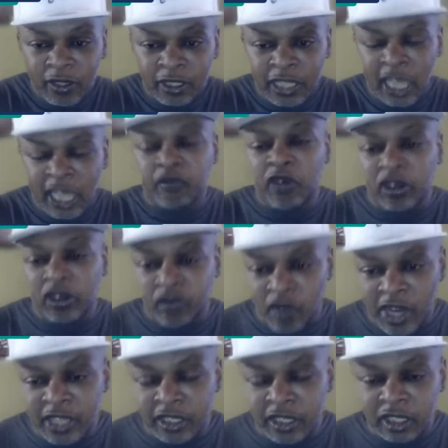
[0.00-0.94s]
That's what's
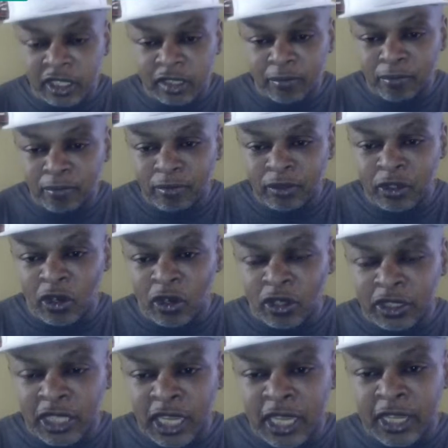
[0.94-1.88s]
racist. You know
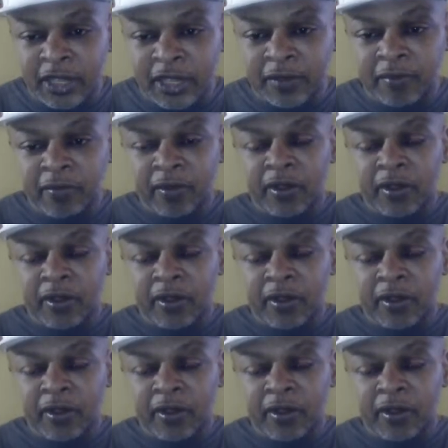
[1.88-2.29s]
what I'm saying?